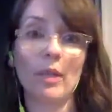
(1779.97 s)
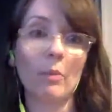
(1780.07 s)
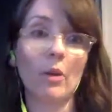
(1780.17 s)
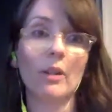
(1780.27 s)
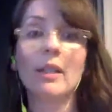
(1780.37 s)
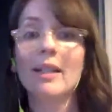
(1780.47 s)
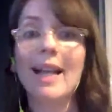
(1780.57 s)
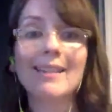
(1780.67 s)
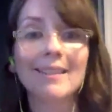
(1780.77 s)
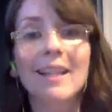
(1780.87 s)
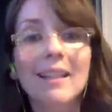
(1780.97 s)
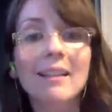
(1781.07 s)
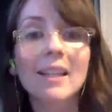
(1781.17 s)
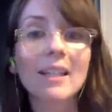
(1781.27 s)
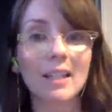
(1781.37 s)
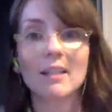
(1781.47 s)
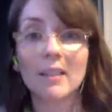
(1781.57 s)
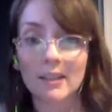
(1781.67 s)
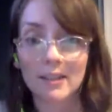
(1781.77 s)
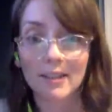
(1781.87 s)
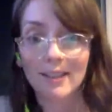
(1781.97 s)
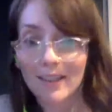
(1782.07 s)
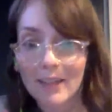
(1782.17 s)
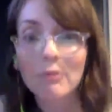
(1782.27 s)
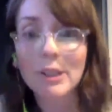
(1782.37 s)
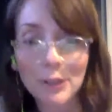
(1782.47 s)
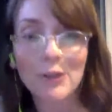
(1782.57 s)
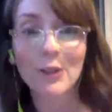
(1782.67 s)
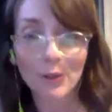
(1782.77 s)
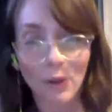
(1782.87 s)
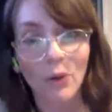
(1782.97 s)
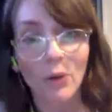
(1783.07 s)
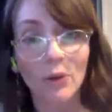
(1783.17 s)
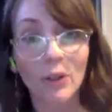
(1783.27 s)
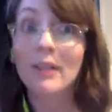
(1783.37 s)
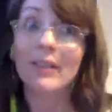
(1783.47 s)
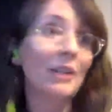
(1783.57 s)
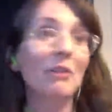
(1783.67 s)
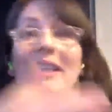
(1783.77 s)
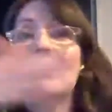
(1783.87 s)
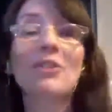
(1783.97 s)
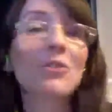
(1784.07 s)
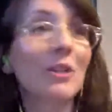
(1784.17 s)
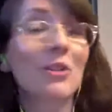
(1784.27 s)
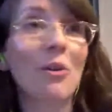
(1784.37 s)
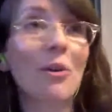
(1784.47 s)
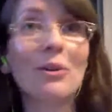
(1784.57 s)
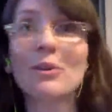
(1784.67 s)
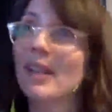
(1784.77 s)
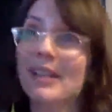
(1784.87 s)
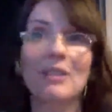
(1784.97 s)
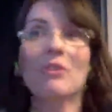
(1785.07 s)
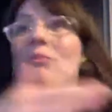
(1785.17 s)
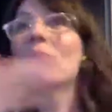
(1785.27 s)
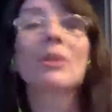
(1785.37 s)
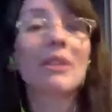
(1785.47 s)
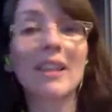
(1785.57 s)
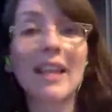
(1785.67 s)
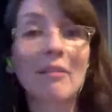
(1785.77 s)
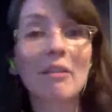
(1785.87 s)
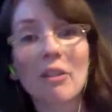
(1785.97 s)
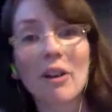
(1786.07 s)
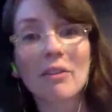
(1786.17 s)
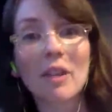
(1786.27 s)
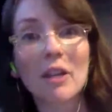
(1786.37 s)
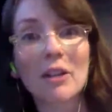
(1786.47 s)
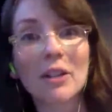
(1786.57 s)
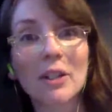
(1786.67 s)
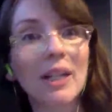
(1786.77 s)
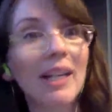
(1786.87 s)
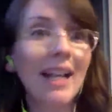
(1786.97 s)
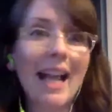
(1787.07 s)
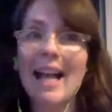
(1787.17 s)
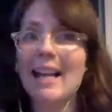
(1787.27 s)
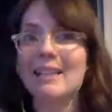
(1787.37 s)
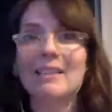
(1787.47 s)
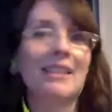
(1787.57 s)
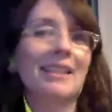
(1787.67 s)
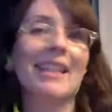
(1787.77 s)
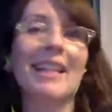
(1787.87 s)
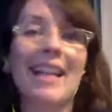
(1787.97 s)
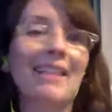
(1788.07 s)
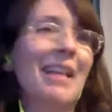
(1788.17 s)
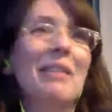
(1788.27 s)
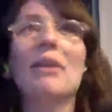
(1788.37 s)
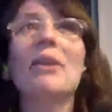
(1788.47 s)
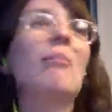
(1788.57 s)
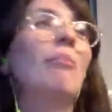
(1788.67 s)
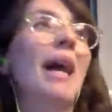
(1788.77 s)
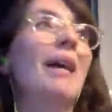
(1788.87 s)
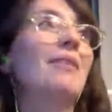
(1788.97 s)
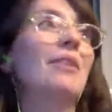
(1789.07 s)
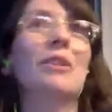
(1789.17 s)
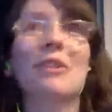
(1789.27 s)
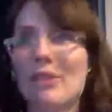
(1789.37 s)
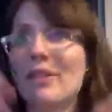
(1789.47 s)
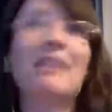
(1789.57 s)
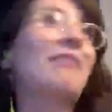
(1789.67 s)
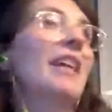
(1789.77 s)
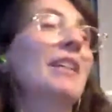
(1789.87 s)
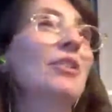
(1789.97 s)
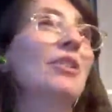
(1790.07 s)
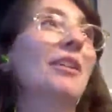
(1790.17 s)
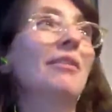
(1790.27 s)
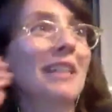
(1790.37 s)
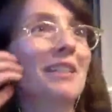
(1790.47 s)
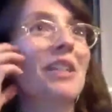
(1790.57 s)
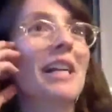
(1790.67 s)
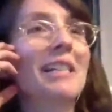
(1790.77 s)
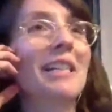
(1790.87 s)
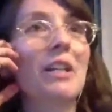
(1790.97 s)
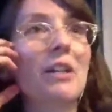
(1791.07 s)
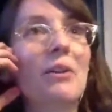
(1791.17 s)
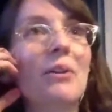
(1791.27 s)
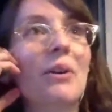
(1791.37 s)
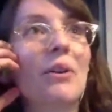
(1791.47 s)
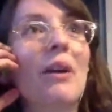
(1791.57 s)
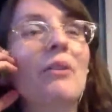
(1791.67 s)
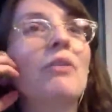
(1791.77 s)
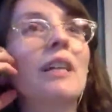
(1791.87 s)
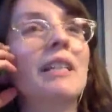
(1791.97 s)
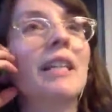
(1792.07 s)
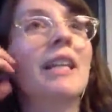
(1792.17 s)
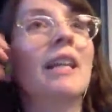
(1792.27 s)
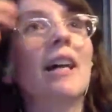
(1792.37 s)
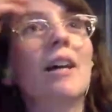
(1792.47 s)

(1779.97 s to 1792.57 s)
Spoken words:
playbook, and then they kill it. They reach their goal. They create stretch goals. They do more than they ever thought they could. And and then they're ambassadors, and they're evangelizing, you know, crowdfunding,